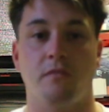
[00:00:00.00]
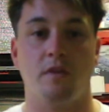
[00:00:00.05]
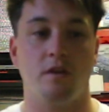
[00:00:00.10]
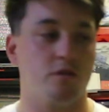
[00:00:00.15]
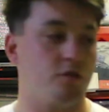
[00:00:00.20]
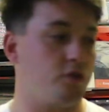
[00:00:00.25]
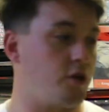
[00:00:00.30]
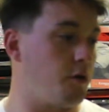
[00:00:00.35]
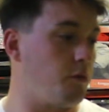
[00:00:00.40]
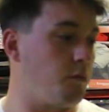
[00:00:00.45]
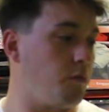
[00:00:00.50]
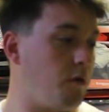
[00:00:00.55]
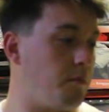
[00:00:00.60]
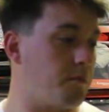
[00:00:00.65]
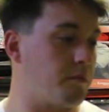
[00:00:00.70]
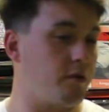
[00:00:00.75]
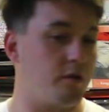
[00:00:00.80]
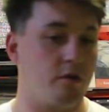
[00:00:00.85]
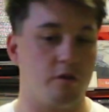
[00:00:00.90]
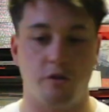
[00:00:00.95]
So what
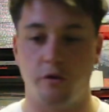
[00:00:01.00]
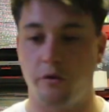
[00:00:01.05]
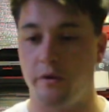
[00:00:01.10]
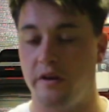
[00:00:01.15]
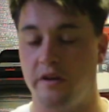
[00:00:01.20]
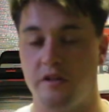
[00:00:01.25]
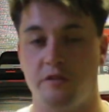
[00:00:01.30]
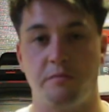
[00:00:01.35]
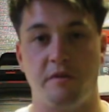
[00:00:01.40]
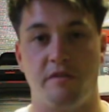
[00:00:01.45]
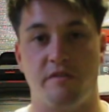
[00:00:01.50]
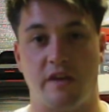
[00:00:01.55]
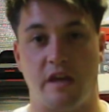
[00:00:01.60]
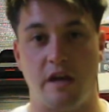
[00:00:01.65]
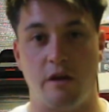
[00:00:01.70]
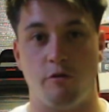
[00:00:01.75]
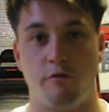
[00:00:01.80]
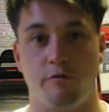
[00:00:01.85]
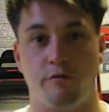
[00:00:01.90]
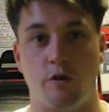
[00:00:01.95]
I'm going to do here is a bit of a
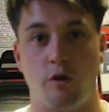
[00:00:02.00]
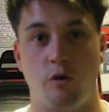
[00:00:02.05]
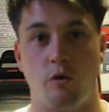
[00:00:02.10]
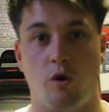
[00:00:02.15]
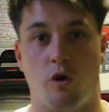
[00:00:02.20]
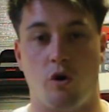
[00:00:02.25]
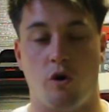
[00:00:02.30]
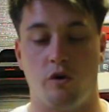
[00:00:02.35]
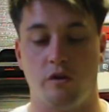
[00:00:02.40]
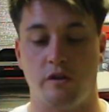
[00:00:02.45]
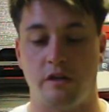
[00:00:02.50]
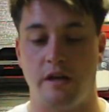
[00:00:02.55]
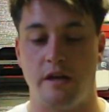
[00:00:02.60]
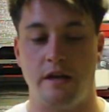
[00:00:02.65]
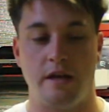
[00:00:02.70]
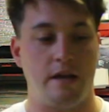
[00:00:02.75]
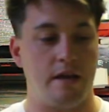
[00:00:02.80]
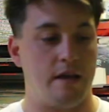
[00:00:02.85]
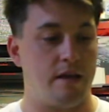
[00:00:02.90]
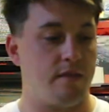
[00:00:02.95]
gear review on
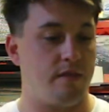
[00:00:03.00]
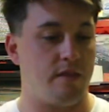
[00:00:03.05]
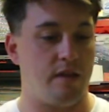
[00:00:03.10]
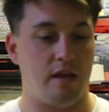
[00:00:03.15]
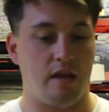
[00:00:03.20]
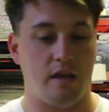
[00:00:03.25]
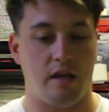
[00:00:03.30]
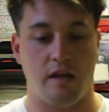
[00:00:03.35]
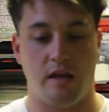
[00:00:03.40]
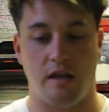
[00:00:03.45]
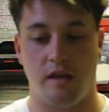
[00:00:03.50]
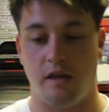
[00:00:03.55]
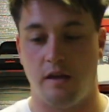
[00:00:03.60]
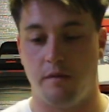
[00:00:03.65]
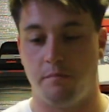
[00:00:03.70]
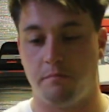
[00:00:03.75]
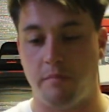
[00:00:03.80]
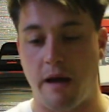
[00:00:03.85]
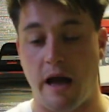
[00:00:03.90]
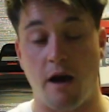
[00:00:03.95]
the
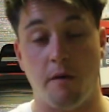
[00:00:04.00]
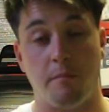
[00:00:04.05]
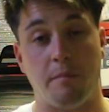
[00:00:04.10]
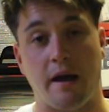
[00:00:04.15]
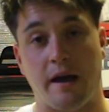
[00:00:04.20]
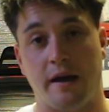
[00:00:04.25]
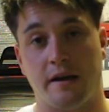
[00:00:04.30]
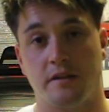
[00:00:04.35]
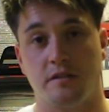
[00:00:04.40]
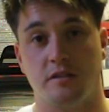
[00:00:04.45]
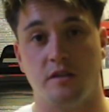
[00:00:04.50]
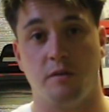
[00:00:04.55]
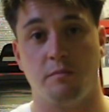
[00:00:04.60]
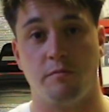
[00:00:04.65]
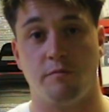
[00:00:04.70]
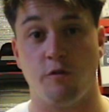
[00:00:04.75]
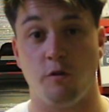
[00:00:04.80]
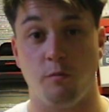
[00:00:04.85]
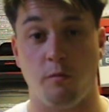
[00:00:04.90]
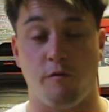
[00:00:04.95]
power packs. A
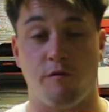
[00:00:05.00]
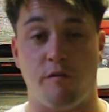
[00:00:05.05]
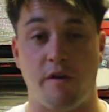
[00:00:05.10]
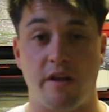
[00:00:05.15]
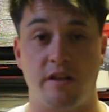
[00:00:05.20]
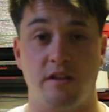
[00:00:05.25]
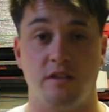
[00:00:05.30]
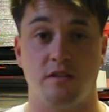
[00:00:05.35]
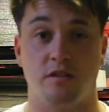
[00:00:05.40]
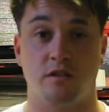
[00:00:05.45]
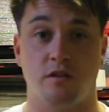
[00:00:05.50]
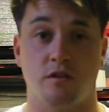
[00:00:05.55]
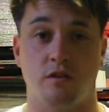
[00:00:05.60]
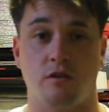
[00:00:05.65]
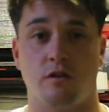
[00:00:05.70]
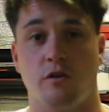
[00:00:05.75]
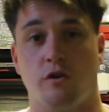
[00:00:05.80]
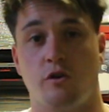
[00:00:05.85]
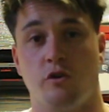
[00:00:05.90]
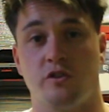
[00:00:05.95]
few of my friends
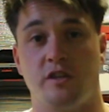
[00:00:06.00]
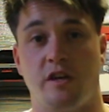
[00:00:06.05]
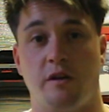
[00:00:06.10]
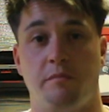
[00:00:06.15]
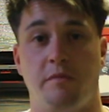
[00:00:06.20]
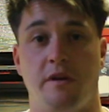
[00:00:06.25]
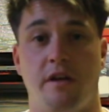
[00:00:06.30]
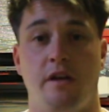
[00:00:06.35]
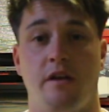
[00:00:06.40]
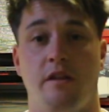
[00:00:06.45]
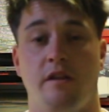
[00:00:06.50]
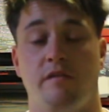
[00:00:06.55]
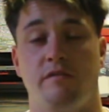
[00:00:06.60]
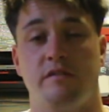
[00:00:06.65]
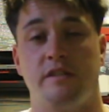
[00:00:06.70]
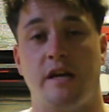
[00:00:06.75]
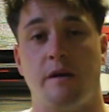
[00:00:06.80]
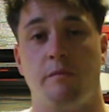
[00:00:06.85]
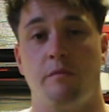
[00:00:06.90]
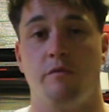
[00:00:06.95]
got in contact with me the other
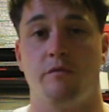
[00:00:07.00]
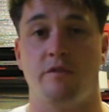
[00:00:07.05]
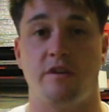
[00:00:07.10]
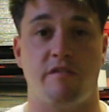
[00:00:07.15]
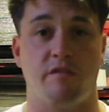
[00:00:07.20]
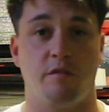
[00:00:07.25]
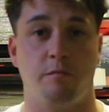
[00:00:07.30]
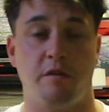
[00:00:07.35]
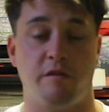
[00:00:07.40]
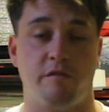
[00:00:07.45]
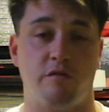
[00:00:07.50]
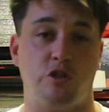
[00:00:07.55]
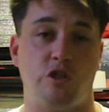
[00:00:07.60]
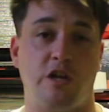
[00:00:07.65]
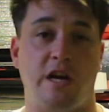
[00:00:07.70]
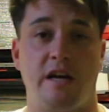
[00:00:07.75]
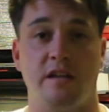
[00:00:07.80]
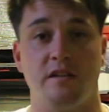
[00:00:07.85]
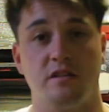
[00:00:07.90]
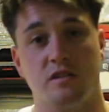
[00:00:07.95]
day and we was having a bit of a
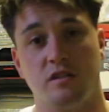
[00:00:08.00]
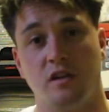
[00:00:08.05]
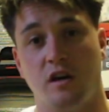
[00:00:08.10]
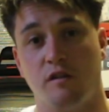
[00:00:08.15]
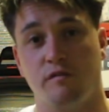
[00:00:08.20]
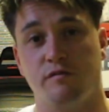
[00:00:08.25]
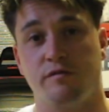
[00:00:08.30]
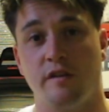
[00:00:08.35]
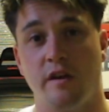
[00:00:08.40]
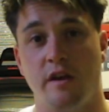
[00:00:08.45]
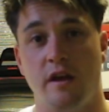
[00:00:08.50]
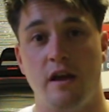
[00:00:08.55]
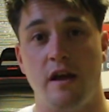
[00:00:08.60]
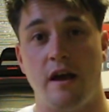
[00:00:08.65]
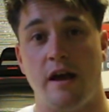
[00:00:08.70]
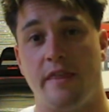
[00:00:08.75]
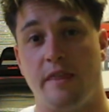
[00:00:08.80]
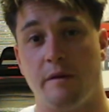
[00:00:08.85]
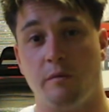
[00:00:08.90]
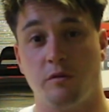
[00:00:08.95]
chat and stuff,
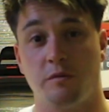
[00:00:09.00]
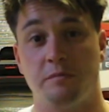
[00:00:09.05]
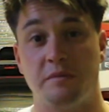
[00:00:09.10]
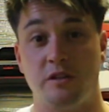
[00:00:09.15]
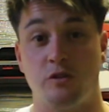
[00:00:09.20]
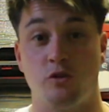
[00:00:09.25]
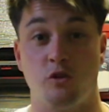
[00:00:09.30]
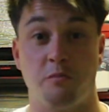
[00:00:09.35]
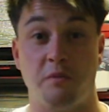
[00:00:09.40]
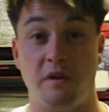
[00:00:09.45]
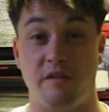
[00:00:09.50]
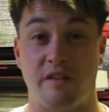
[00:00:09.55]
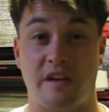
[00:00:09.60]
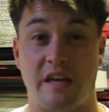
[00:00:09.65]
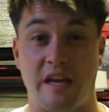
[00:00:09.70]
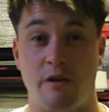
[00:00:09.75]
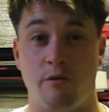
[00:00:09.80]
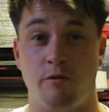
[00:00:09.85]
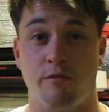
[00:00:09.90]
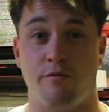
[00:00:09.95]
and they wanted me to do a bit of a
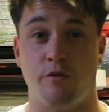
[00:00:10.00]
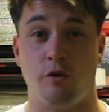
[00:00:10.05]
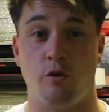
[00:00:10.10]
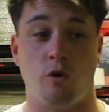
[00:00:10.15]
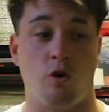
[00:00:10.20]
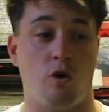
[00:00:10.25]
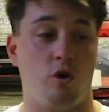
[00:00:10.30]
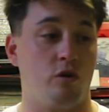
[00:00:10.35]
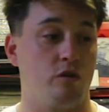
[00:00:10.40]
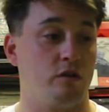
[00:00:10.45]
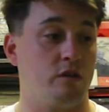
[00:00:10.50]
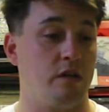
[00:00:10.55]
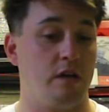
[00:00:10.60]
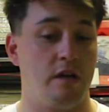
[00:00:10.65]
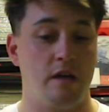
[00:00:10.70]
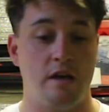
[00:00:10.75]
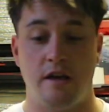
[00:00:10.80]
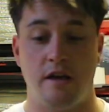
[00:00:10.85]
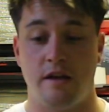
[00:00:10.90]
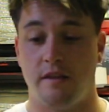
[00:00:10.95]
gear review on
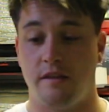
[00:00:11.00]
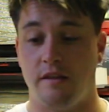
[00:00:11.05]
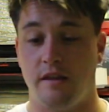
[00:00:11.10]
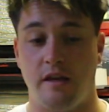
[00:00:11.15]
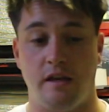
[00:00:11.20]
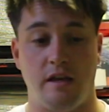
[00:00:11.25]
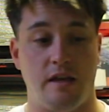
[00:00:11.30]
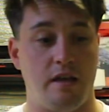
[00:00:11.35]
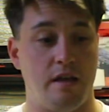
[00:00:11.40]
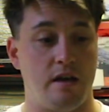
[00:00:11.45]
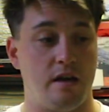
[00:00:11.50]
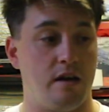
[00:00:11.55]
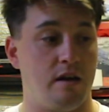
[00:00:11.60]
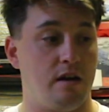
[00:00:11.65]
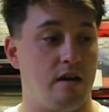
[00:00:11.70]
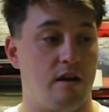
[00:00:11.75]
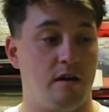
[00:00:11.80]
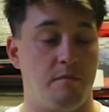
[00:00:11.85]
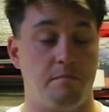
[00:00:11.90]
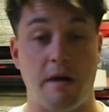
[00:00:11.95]
the
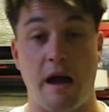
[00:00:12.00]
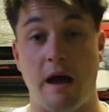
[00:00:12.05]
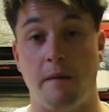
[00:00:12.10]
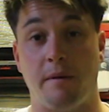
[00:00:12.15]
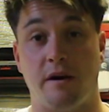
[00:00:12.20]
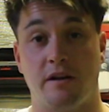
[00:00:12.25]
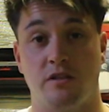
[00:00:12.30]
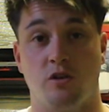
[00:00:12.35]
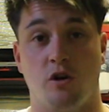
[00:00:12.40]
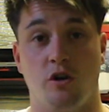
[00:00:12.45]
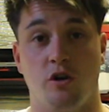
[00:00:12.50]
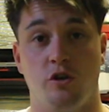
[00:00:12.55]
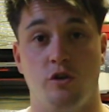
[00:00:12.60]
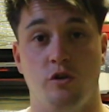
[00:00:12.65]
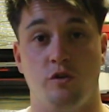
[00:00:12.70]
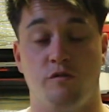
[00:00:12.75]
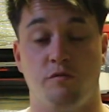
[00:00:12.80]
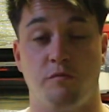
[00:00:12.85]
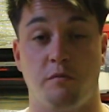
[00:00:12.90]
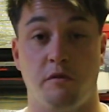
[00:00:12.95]
power packs I
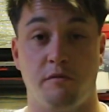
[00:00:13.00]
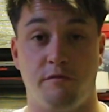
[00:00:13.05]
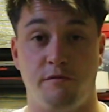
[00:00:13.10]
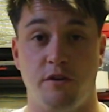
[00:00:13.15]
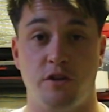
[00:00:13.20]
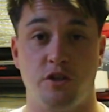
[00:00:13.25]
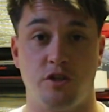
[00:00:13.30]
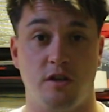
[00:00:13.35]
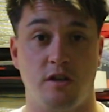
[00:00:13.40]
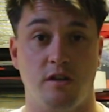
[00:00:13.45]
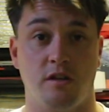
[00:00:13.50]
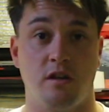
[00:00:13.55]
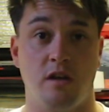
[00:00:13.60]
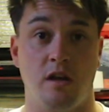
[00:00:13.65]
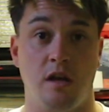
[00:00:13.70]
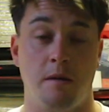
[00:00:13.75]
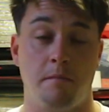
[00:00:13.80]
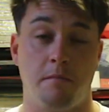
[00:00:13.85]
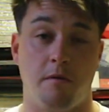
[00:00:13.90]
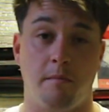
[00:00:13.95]
use for my fishing,
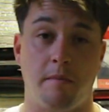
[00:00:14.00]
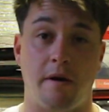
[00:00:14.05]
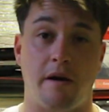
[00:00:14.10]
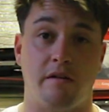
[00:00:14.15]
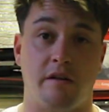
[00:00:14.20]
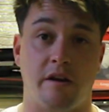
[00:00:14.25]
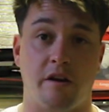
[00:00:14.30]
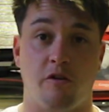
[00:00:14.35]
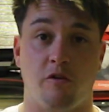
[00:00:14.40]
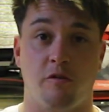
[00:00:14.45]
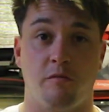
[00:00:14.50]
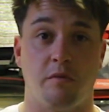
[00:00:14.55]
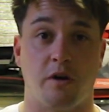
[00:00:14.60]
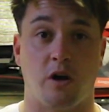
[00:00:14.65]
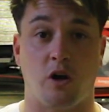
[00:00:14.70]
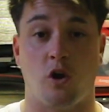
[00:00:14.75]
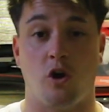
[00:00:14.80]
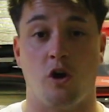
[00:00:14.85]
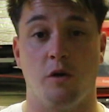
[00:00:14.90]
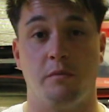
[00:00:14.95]
my mountaineering, my
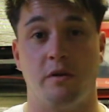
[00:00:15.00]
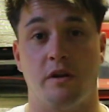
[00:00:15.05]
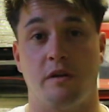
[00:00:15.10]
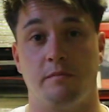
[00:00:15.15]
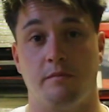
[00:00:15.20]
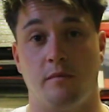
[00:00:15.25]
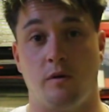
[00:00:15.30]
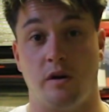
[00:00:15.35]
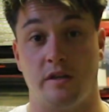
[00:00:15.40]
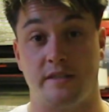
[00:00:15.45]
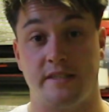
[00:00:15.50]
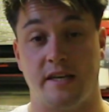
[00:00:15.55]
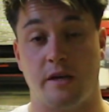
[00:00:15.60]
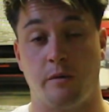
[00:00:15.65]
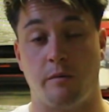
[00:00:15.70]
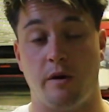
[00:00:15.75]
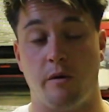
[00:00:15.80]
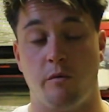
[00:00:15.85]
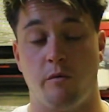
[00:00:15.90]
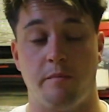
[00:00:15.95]
climbing, and what I take
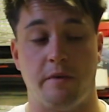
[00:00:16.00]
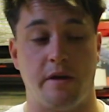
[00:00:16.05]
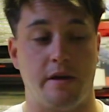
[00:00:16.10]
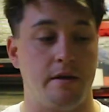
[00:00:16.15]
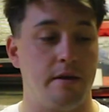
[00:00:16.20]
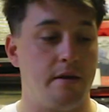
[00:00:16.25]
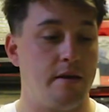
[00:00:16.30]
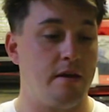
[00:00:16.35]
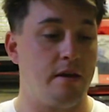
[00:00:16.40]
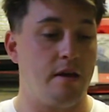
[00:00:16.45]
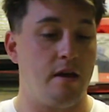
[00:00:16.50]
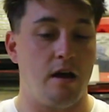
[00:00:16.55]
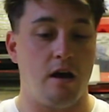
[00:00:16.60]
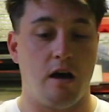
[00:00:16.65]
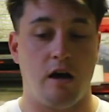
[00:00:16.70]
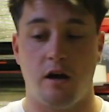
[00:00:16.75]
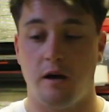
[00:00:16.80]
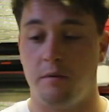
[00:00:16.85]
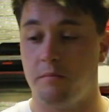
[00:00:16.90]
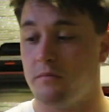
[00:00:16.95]
away with me.
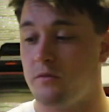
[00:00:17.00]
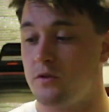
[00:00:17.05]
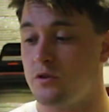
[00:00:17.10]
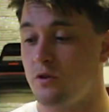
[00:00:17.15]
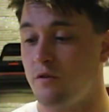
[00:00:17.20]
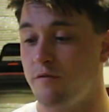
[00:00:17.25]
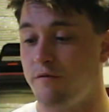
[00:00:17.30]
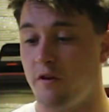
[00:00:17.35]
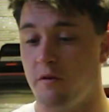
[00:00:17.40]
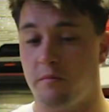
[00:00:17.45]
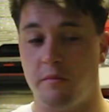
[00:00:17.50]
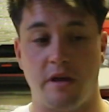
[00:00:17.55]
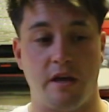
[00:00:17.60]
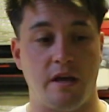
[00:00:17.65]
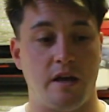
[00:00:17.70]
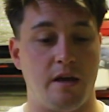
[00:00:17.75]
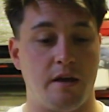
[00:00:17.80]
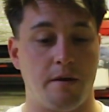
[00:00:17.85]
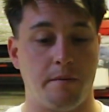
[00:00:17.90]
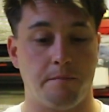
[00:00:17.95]
So in front of me
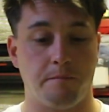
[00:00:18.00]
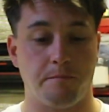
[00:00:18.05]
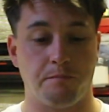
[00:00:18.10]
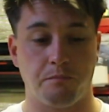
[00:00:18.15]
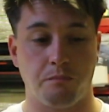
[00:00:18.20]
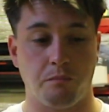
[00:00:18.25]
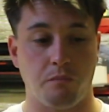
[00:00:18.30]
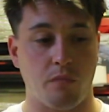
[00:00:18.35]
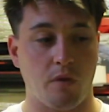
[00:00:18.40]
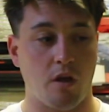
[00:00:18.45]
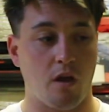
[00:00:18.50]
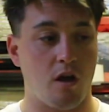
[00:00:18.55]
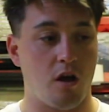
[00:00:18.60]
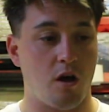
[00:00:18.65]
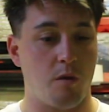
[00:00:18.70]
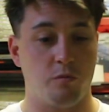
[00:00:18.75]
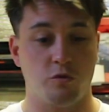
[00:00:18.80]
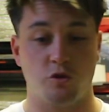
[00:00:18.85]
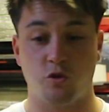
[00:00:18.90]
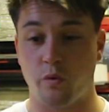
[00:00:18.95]
here,
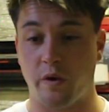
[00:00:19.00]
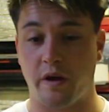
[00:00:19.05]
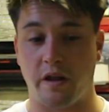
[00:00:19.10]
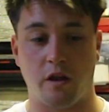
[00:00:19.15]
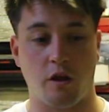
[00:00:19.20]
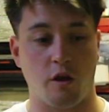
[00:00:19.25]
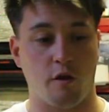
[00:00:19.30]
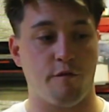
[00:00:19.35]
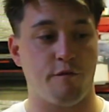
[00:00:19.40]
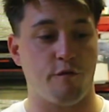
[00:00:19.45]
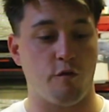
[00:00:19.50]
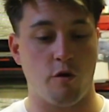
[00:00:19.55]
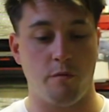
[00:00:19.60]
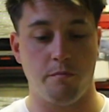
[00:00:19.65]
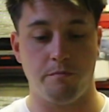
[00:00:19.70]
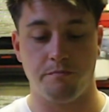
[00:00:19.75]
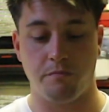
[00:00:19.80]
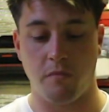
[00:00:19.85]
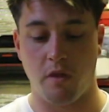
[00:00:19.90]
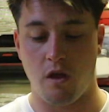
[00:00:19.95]
we'll just quickly go through them.